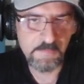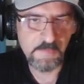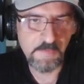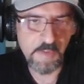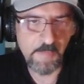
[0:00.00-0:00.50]

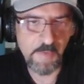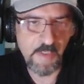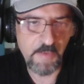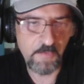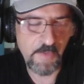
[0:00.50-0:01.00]
I mean, I
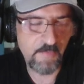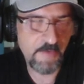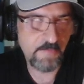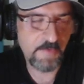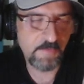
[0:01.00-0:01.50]
don't have
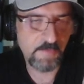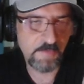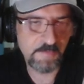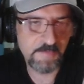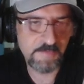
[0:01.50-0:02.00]
anything to.
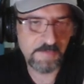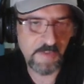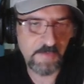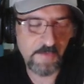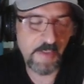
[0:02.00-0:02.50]
I
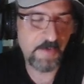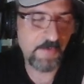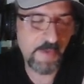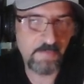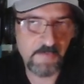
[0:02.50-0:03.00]
don't
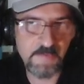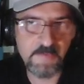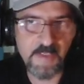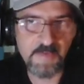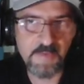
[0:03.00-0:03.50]
have the
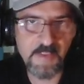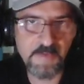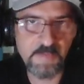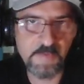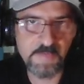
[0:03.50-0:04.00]

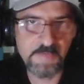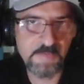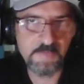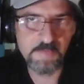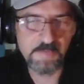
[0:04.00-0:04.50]
Gankanes, but
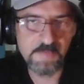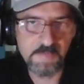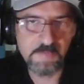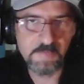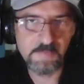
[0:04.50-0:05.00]

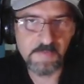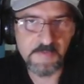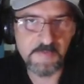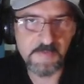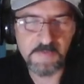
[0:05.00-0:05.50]
what
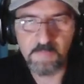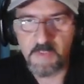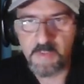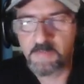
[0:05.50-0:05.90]
is this, man?